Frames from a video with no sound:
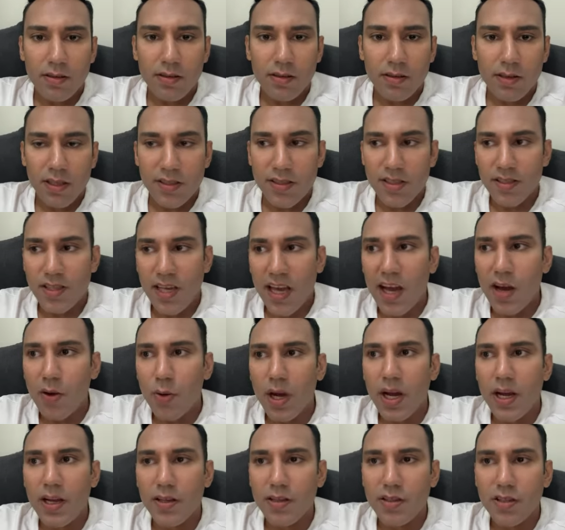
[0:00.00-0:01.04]
This is how
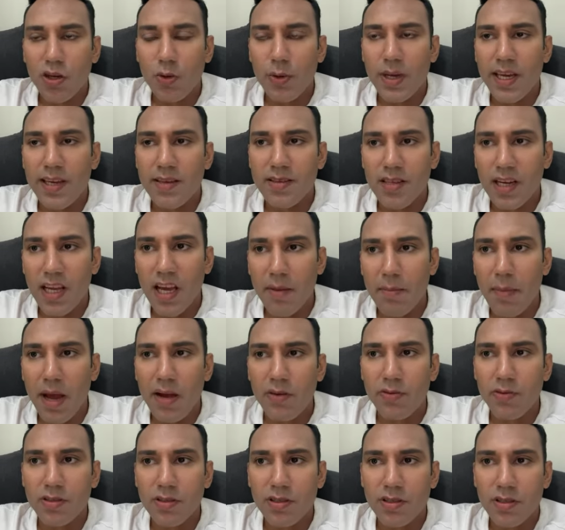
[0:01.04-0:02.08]
I so easily
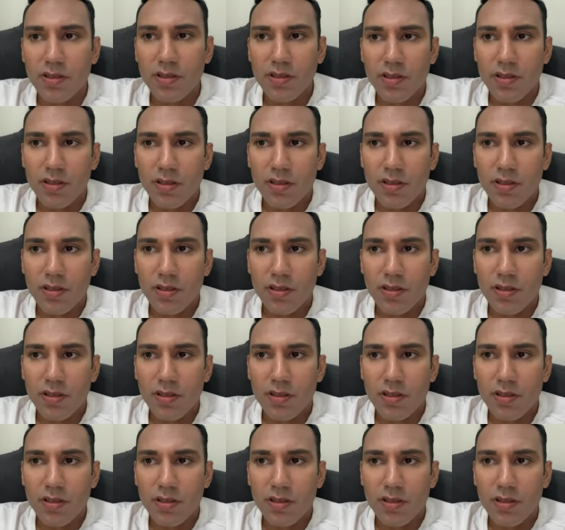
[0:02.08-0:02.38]
amount